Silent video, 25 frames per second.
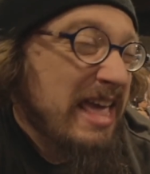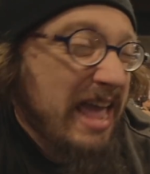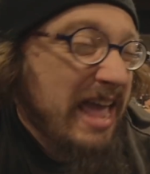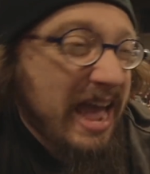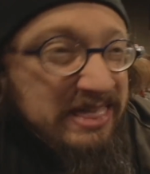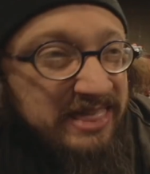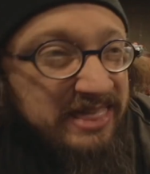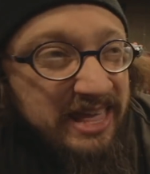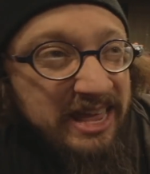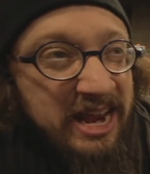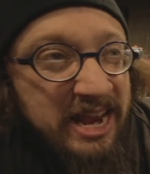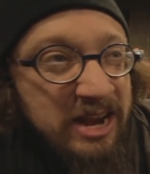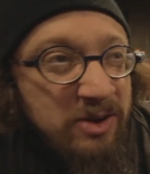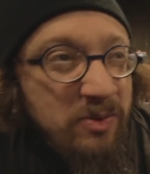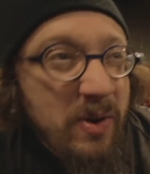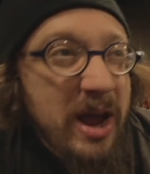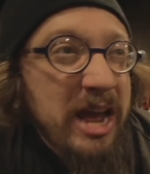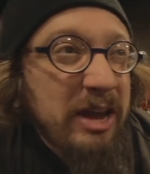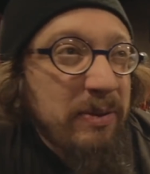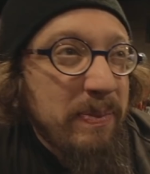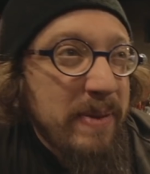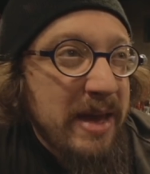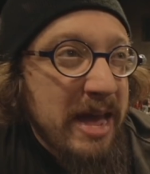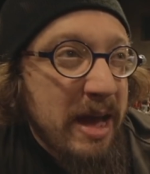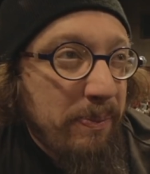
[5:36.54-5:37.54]
and they didn't
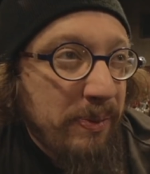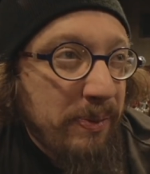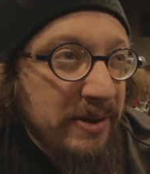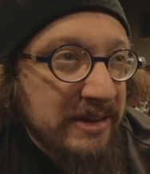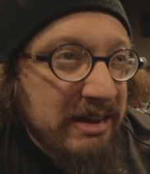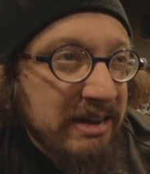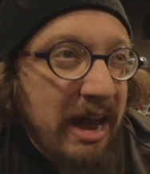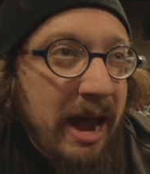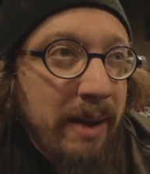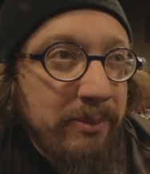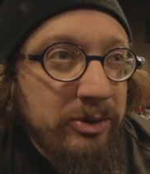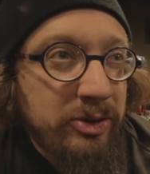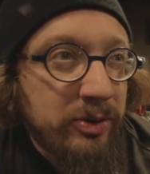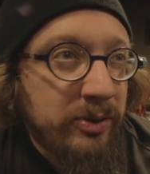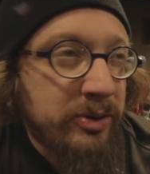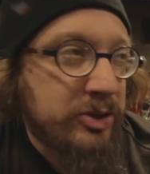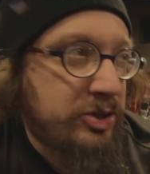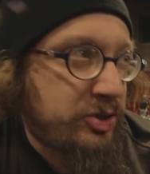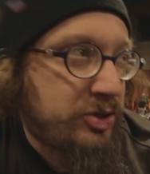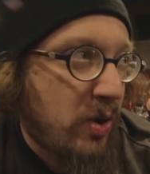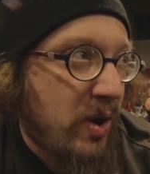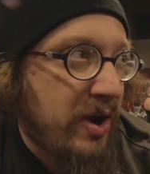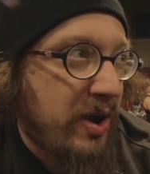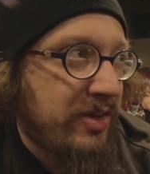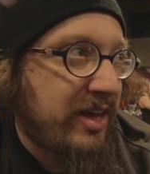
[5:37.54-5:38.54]
wake me up in time to
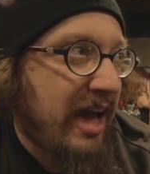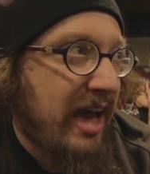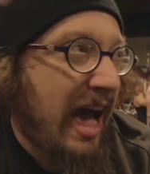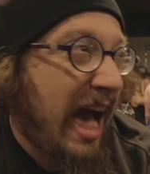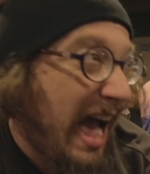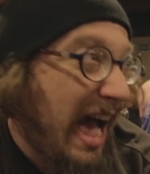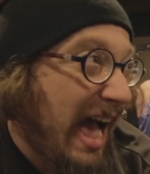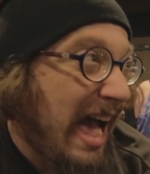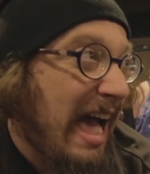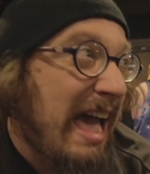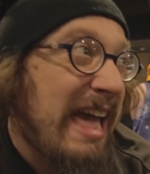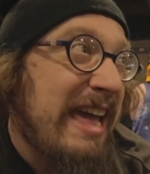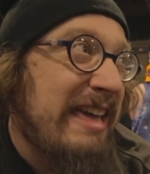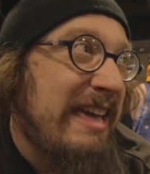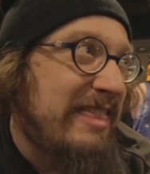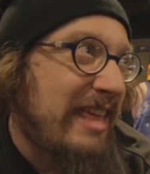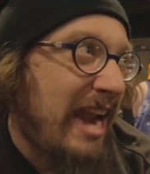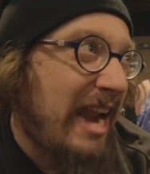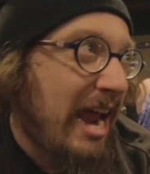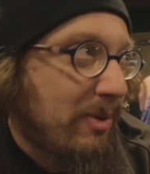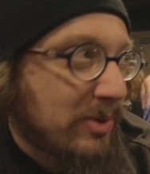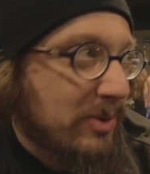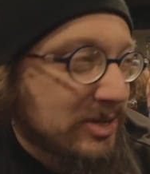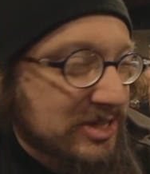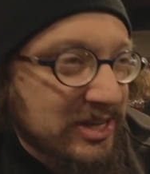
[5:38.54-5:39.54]
enjoy the high
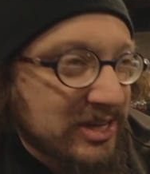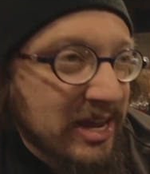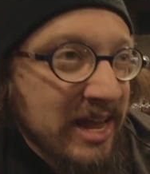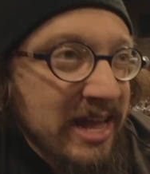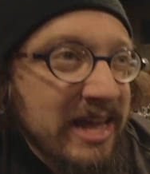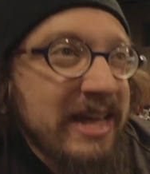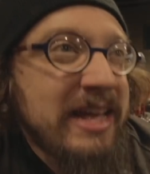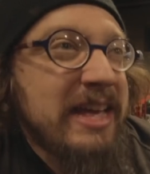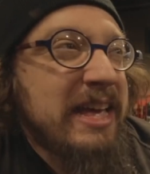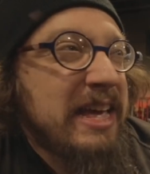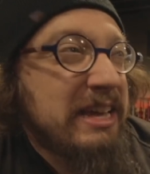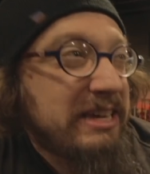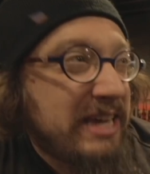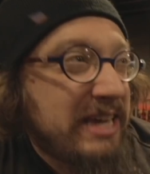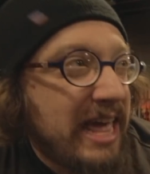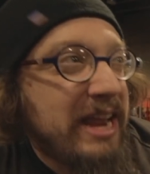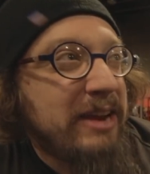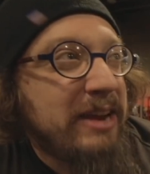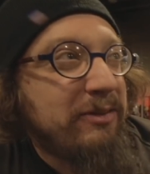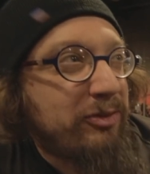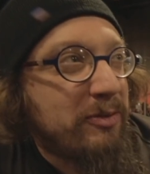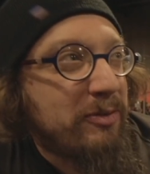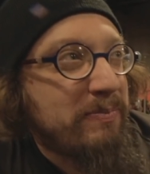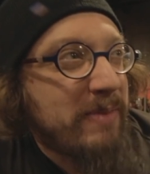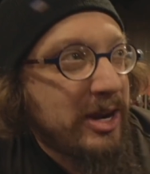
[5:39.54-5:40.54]
that I was
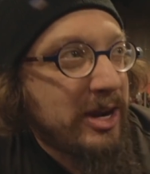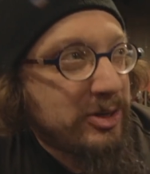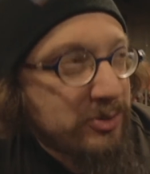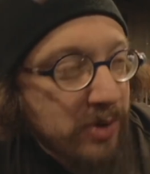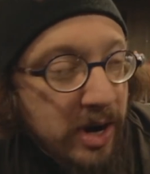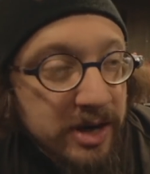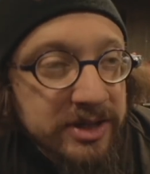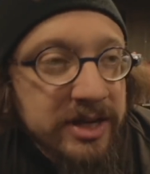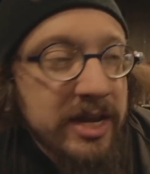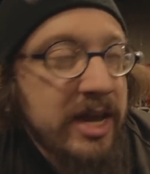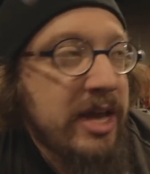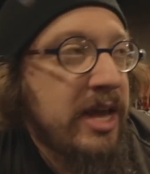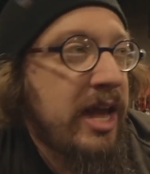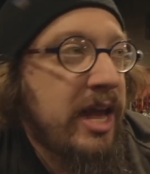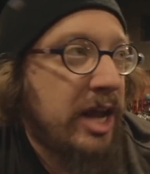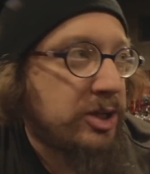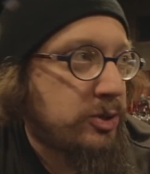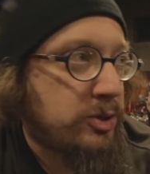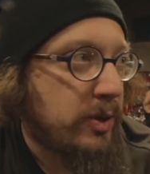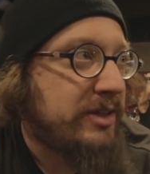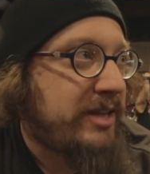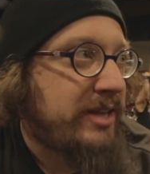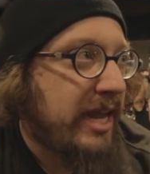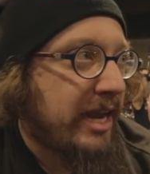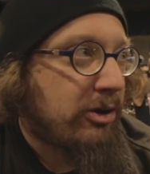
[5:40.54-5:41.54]
getting from my drugs. And
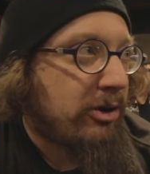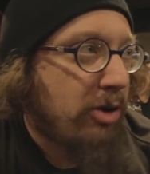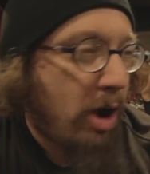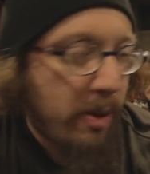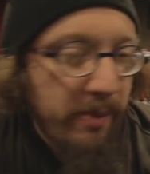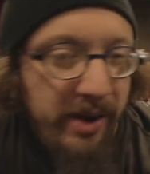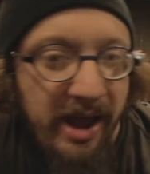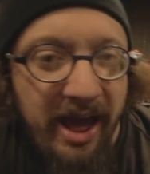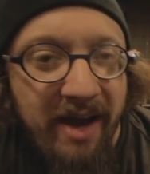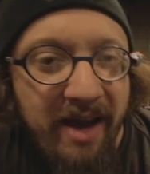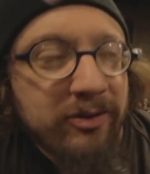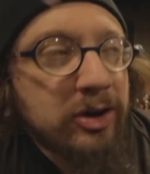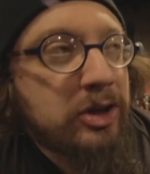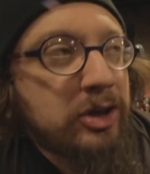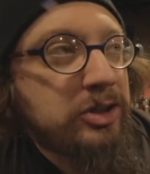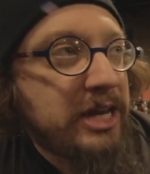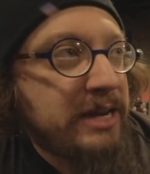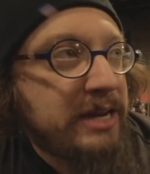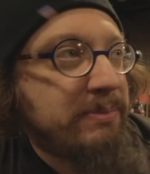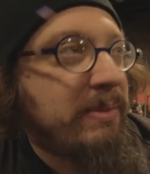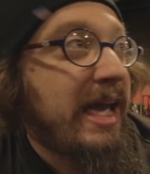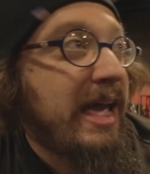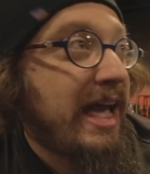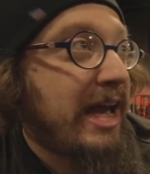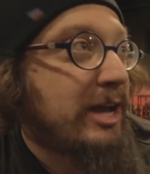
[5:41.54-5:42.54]
so I take her home and I have her
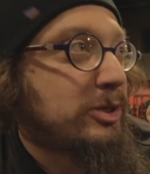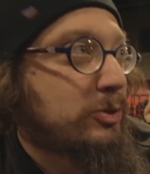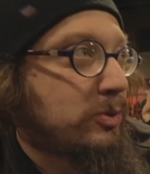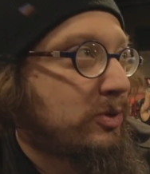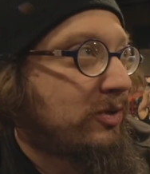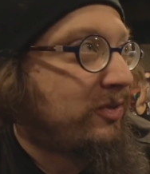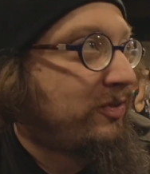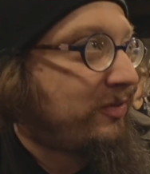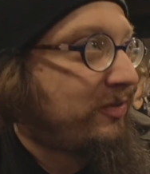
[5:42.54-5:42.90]
clean my ass with her